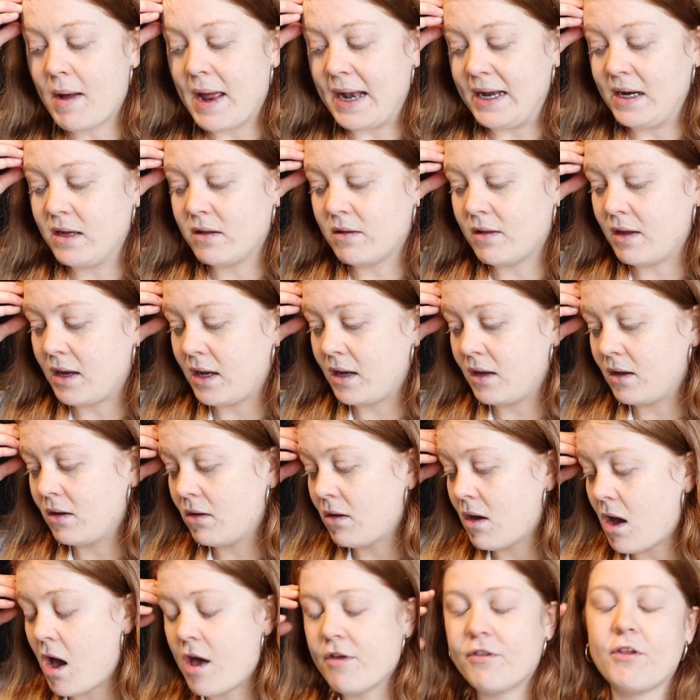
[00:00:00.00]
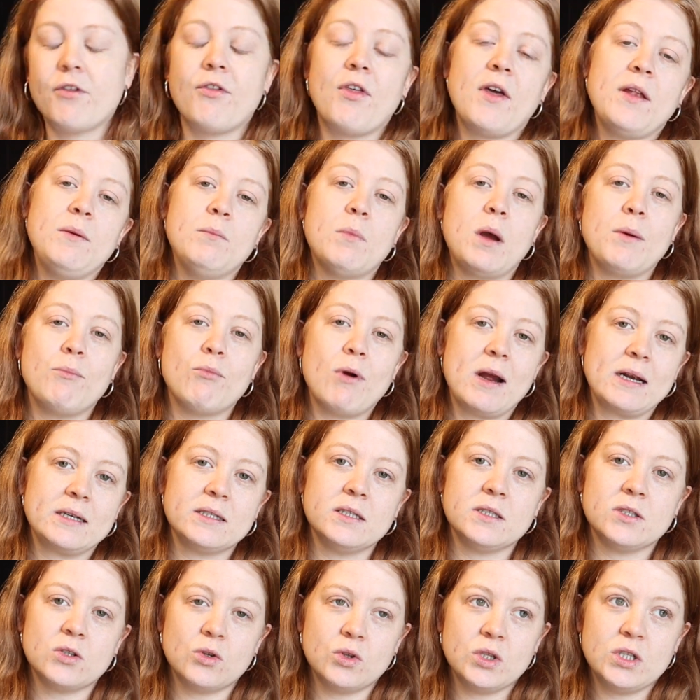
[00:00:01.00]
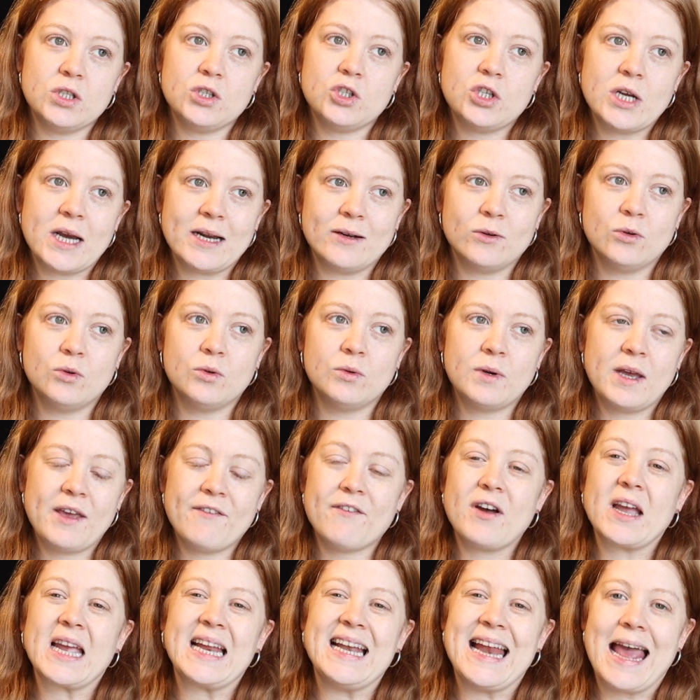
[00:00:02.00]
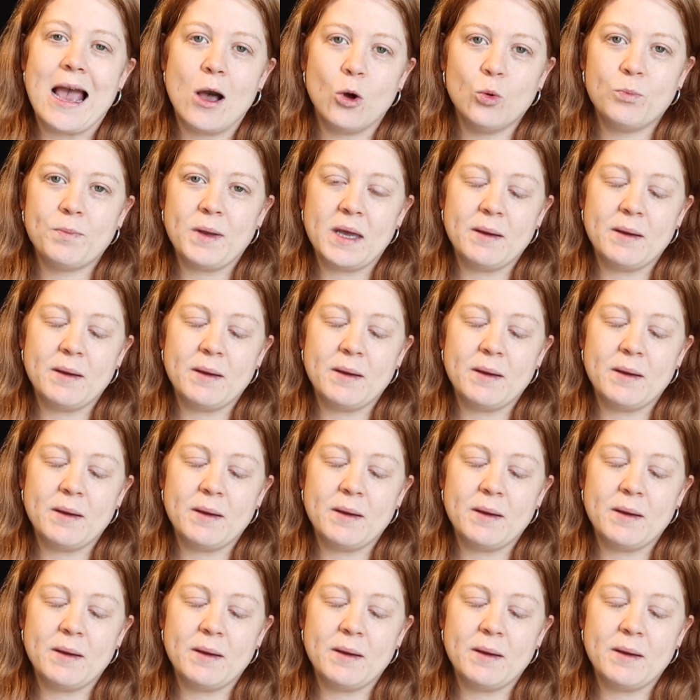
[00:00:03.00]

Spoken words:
anything other than my practice on this channel if I can help